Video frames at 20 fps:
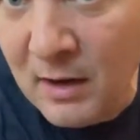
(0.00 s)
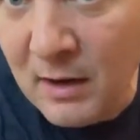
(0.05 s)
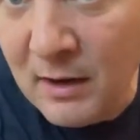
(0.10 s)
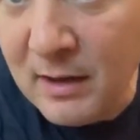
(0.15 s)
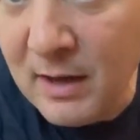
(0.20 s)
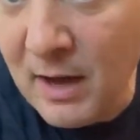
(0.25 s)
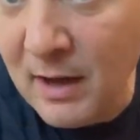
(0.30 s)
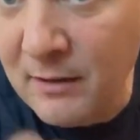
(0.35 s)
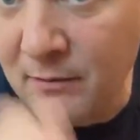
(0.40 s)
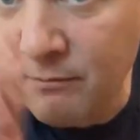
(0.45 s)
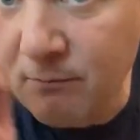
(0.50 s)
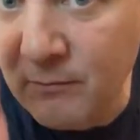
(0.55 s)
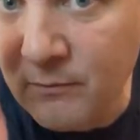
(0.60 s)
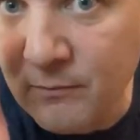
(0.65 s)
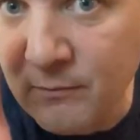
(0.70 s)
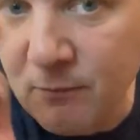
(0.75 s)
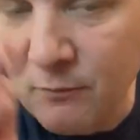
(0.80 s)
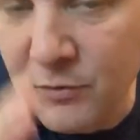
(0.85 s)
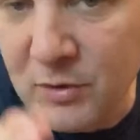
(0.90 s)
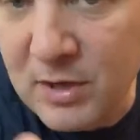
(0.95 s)
Yeah.
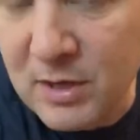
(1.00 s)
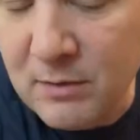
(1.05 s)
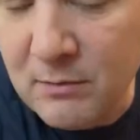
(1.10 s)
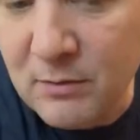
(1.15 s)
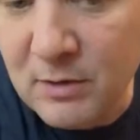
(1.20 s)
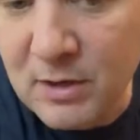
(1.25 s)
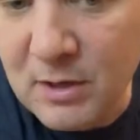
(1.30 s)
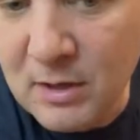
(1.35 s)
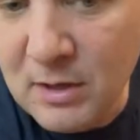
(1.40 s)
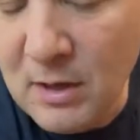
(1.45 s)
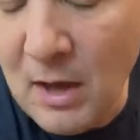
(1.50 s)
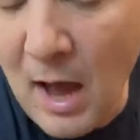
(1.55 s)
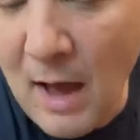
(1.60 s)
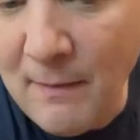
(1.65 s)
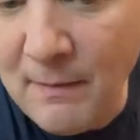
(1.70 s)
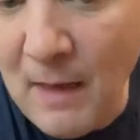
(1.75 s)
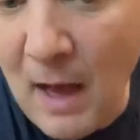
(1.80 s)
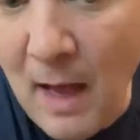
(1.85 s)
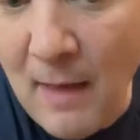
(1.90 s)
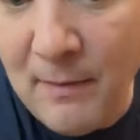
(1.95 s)
We
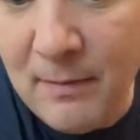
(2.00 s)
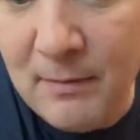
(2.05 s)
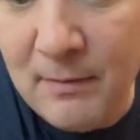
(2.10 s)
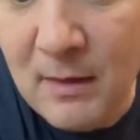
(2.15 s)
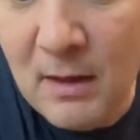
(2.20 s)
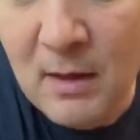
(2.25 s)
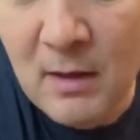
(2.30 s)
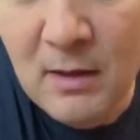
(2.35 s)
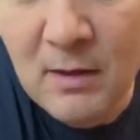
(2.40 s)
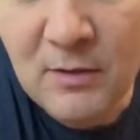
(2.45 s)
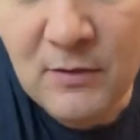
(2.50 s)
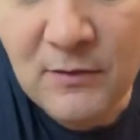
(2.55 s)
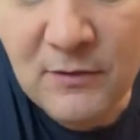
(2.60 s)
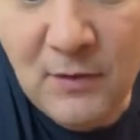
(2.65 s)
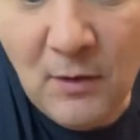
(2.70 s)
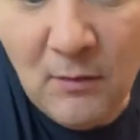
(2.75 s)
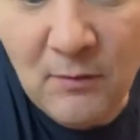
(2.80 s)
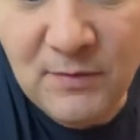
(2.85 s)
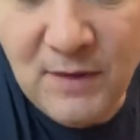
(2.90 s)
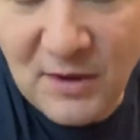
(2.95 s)
and
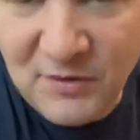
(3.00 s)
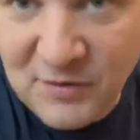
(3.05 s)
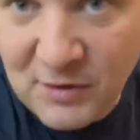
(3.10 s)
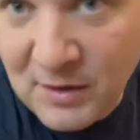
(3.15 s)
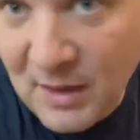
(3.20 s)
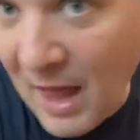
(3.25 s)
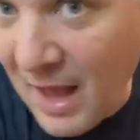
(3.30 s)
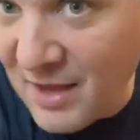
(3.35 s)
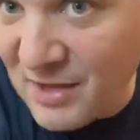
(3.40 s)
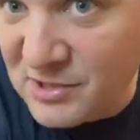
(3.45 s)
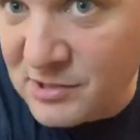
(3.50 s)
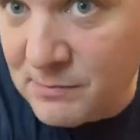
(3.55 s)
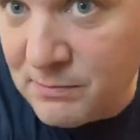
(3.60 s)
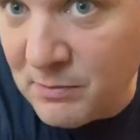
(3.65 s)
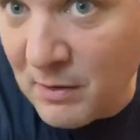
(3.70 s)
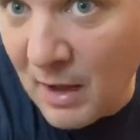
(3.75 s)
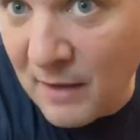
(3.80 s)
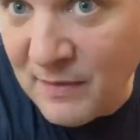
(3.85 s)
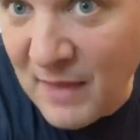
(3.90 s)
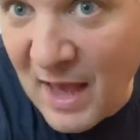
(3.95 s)
so that's a
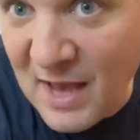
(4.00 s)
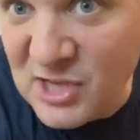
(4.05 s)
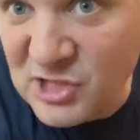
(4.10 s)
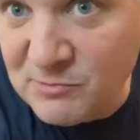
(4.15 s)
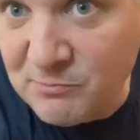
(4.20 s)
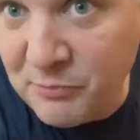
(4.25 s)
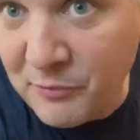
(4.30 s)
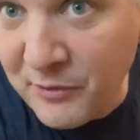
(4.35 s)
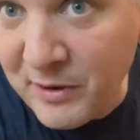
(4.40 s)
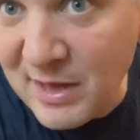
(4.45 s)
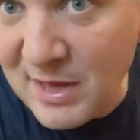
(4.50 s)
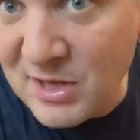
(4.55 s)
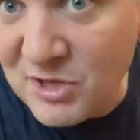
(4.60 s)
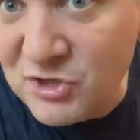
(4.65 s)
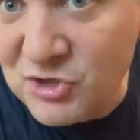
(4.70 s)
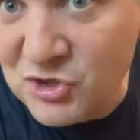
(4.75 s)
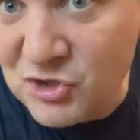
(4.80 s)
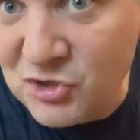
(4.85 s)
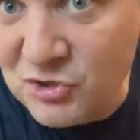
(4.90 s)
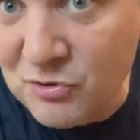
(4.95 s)
nice
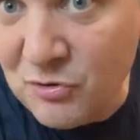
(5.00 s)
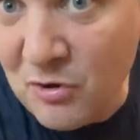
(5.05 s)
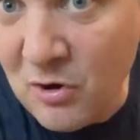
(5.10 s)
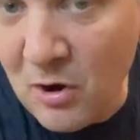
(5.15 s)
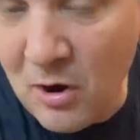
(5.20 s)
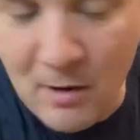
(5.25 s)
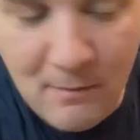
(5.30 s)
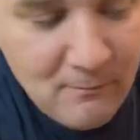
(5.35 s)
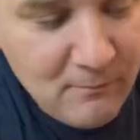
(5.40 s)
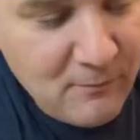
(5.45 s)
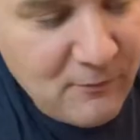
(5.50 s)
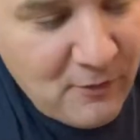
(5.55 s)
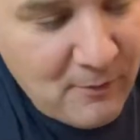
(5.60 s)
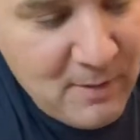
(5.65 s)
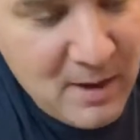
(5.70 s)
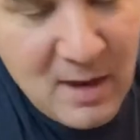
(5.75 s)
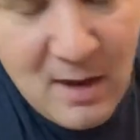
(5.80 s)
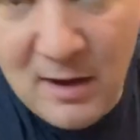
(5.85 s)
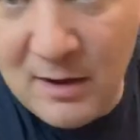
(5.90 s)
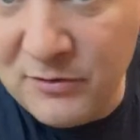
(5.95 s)
bridge to come from
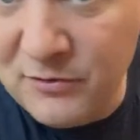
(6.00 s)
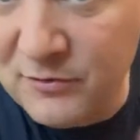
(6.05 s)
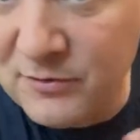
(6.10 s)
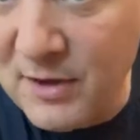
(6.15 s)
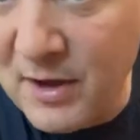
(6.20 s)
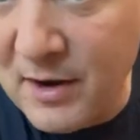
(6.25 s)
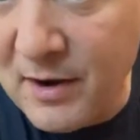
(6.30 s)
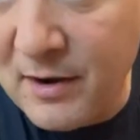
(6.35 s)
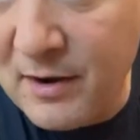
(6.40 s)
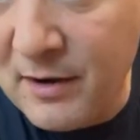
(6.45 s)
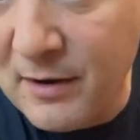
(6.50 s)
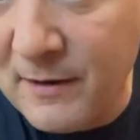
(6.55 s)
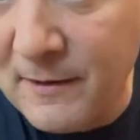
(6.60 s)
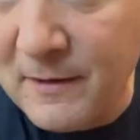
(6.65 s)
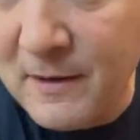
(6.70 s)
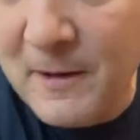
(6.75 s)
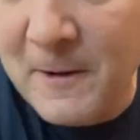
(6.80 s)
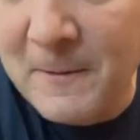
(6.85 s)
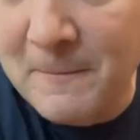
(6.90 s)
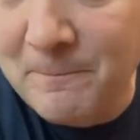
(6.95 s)
here to there.
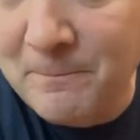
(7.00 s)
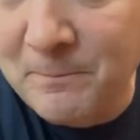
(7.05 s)
Yeah.